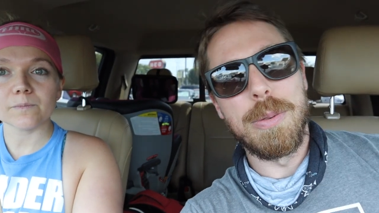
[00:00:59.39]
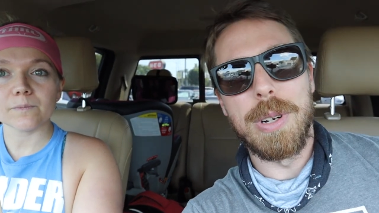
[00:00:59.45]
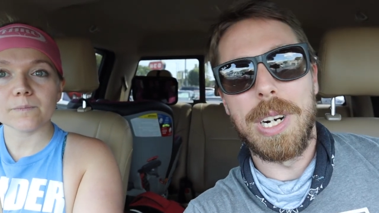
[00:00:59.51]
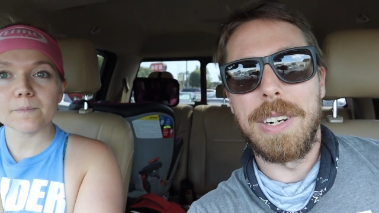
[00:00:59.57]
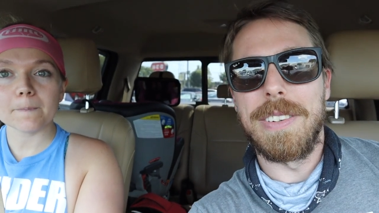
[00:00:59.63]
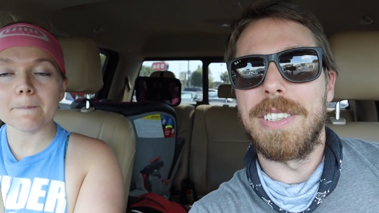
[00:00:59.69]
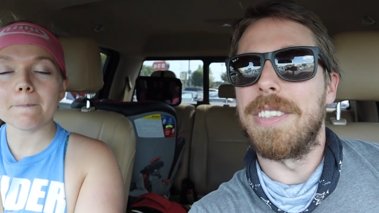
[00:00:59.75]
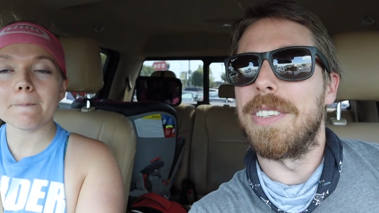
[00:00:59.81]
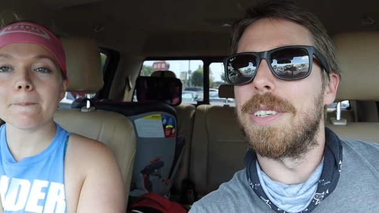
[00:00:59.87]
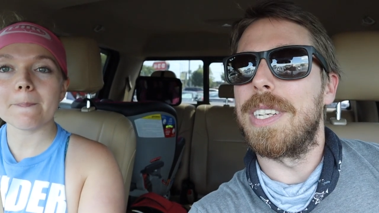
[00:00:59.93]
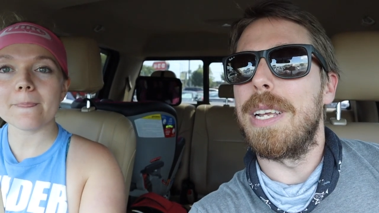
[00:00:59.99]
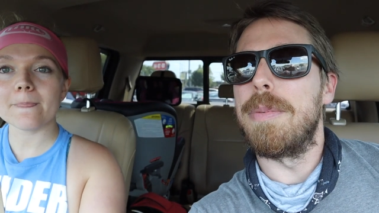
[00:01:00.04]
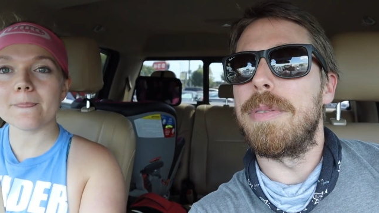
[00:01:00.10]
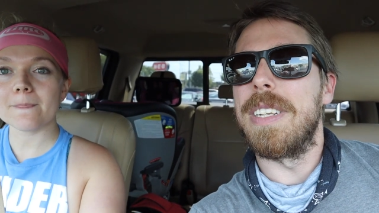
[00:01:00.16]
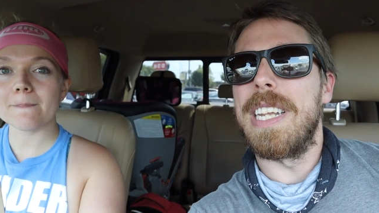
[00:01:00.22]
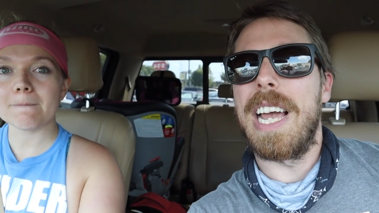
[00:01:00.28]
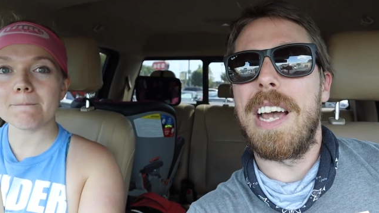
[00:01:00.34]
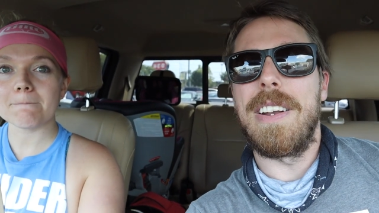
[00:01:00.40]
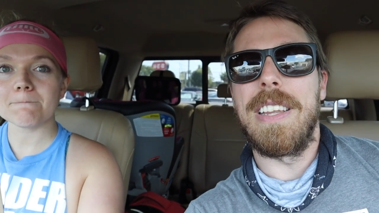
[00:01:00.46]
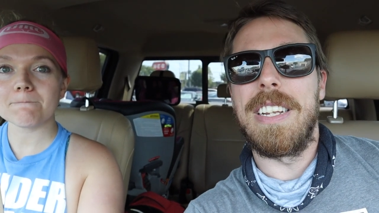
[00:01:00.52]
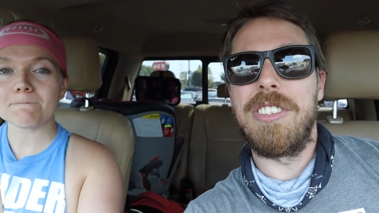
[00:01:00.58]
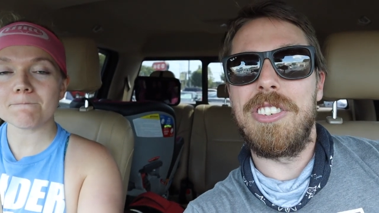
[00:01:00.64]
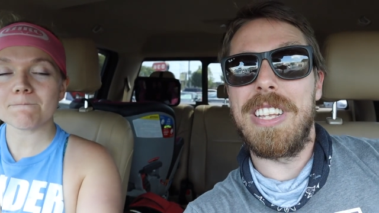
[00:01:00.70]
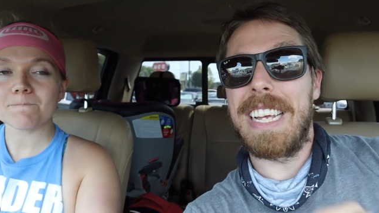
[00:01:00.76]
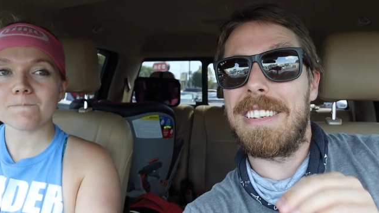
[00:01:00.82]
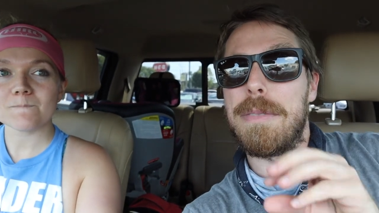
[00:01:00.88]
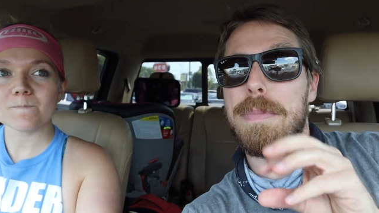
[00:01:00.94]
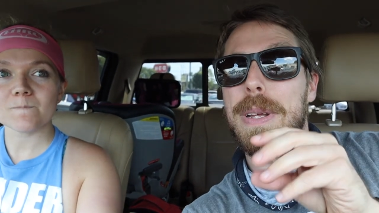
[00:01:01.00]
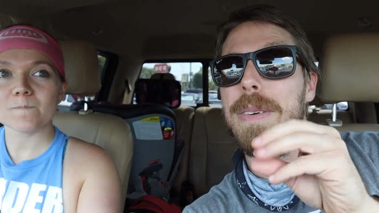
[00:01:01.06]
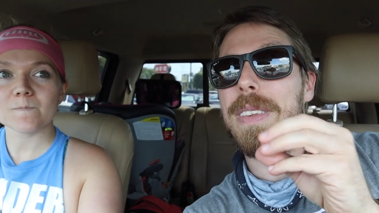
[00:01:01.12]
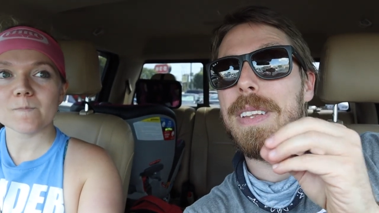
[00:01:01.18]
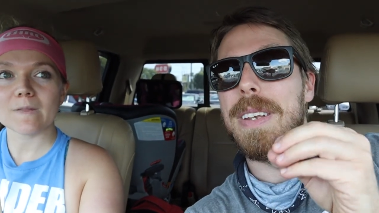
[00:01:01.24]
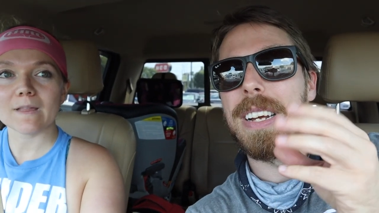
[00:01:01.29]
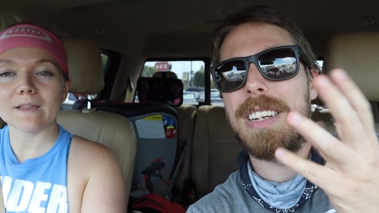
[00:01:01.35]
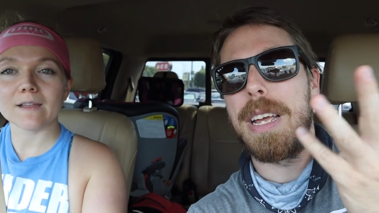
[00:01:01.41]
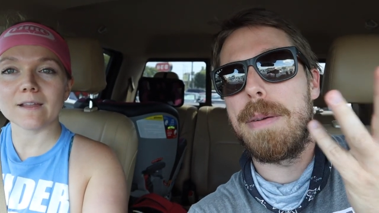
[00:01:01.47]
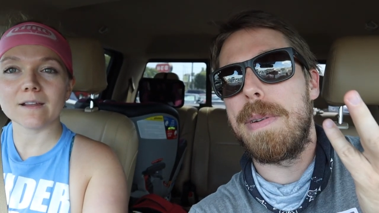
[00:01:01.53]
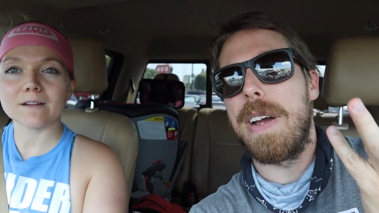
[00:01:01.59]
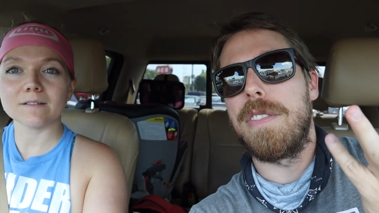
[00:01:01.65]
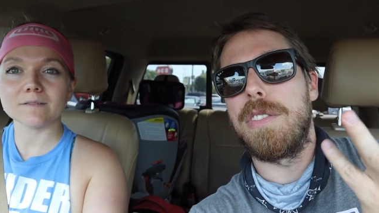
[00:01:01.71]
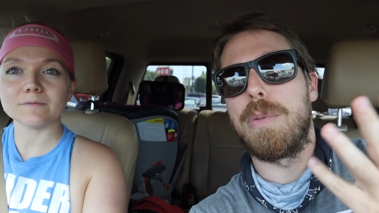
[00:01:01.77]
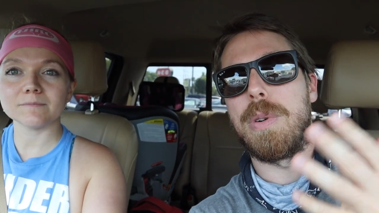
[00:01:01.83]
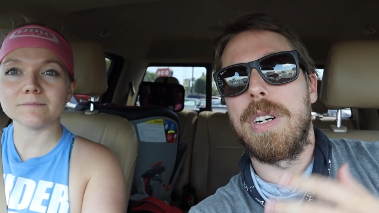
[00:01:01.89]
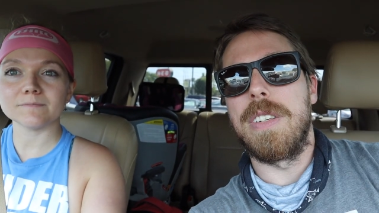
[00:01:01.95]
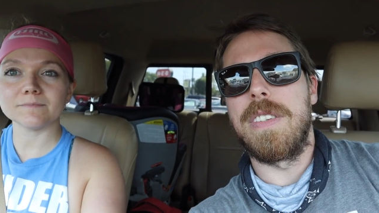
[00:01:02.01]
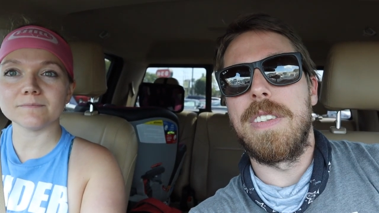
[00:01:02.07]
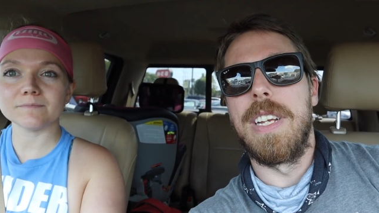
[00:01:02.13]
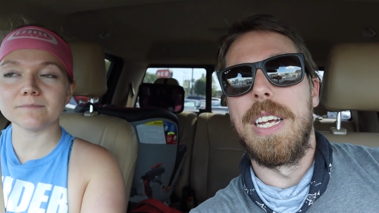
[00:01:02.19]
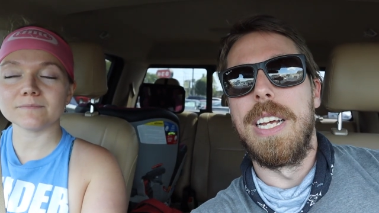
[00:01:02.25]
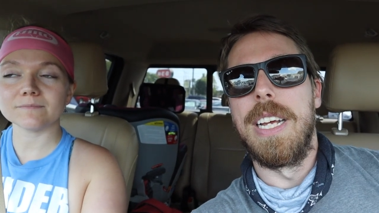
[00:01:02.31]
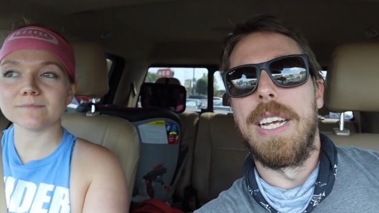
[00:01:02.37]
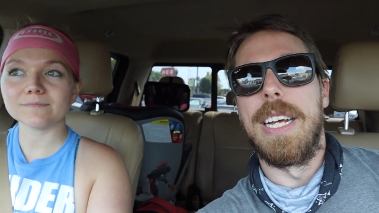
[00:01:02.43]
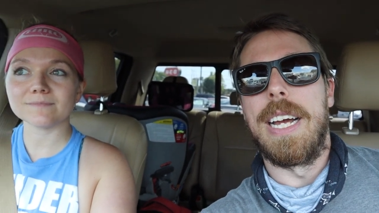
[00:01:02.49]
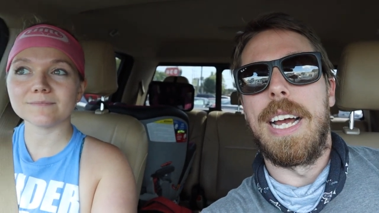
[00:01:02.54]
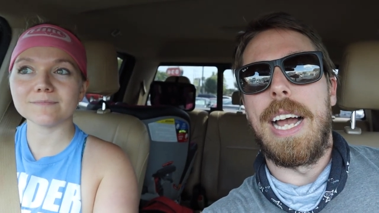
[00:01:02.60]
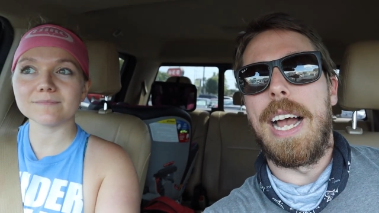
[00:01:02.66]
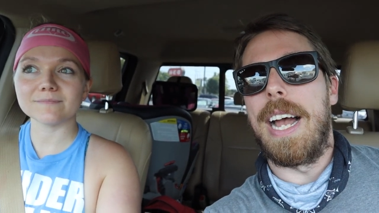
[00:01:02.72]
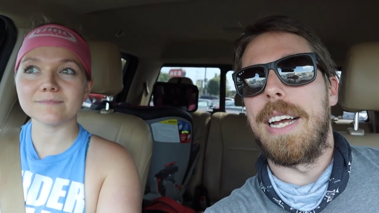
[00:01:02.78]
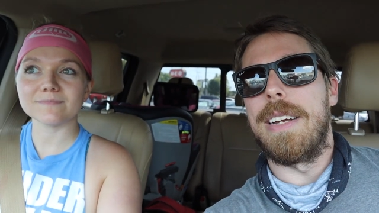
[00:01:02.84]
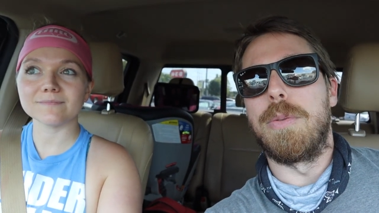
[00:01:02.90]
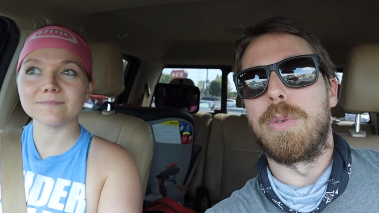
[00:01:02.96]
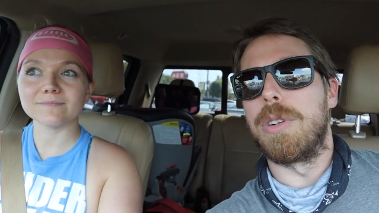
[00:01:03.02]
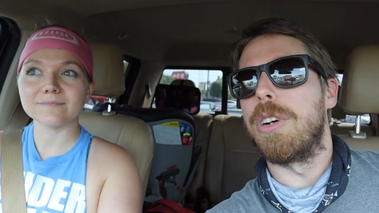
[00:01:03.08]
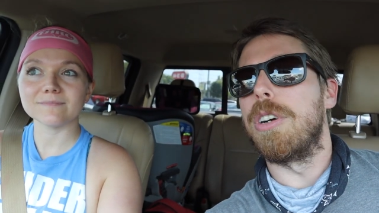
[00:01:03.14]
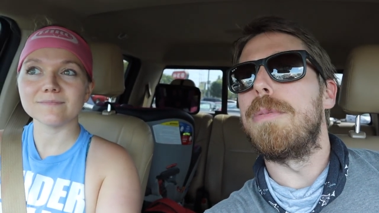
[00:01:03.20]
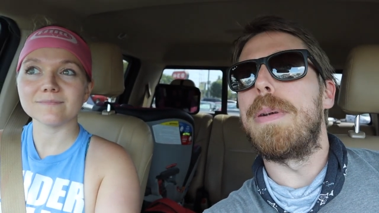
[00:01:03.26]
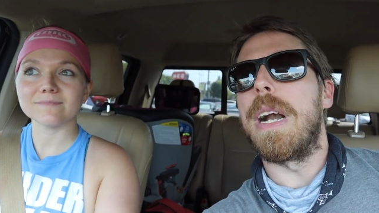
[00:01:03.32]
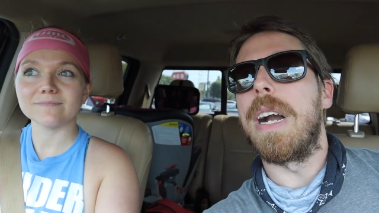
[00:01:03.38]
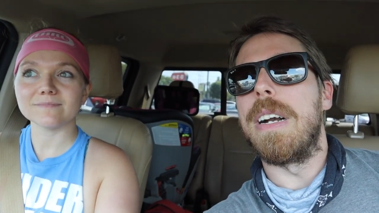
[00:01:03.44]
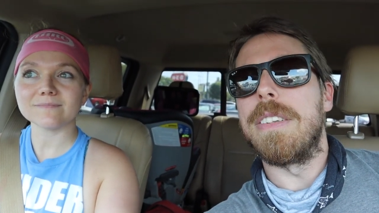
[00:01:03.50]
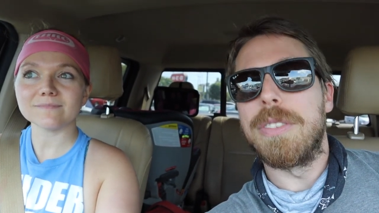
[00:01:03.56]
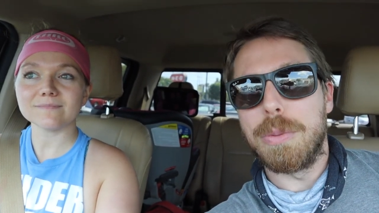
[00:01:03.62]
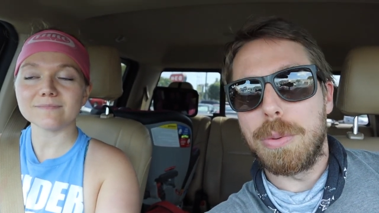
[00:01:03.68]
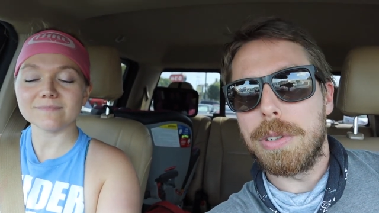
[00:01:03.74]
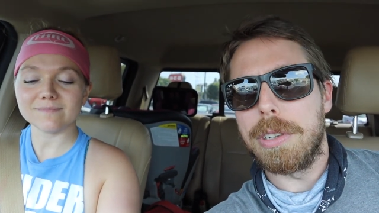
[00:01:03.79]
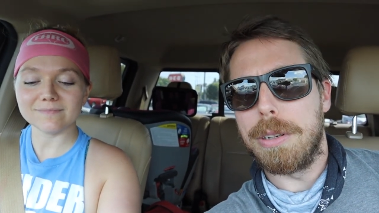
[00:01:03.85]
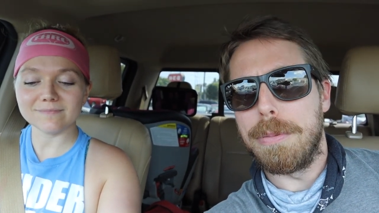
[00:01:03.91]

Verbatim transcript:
Speaker 1: whatever, so it keeps it down, and then she likes to play with the duct tape afterwards. I, we're good parents. We're